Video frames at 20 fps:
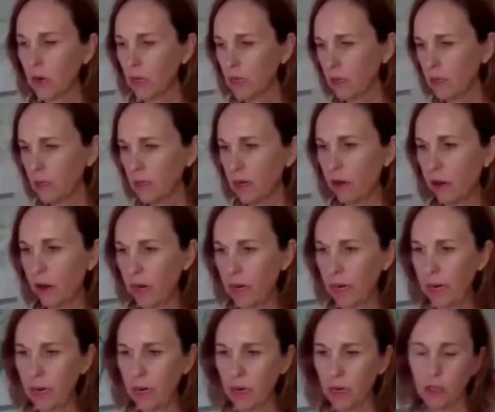
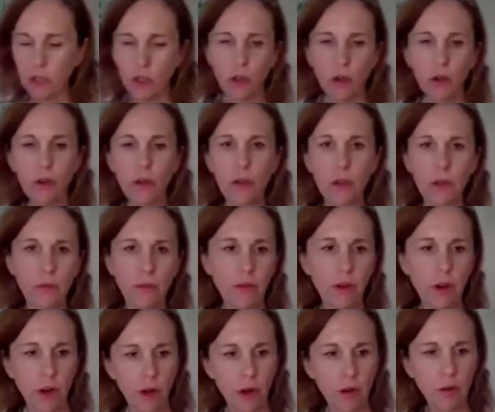necessarily an exclusive,
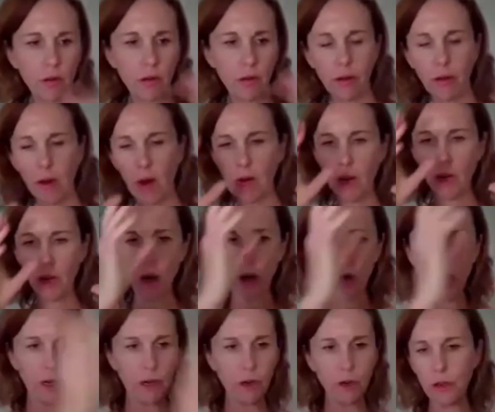like you can
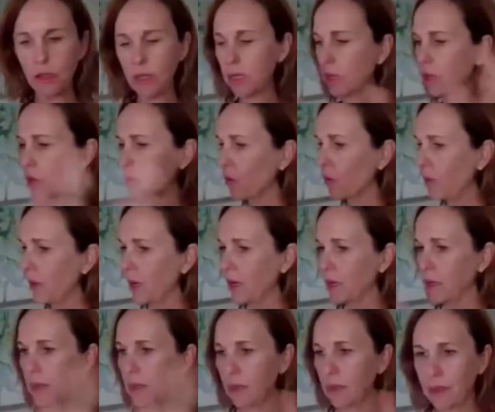only use this or
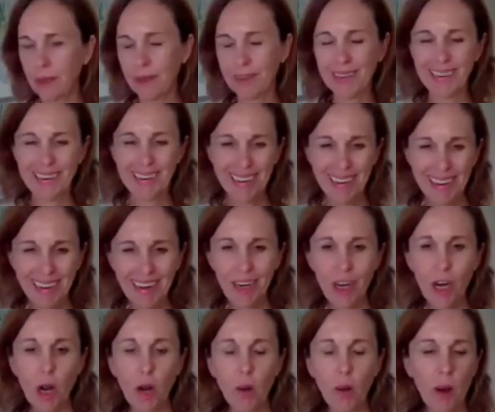this. It's,
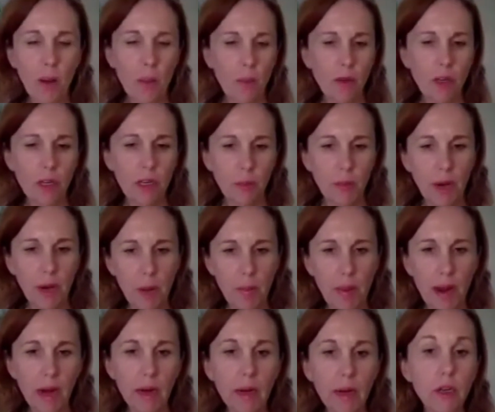to me,
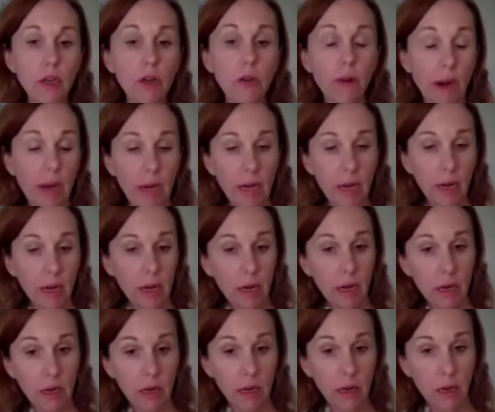about integrating
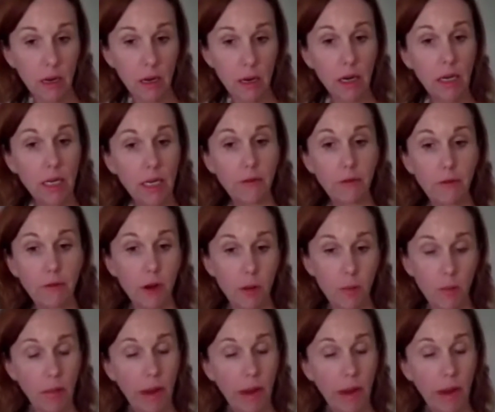different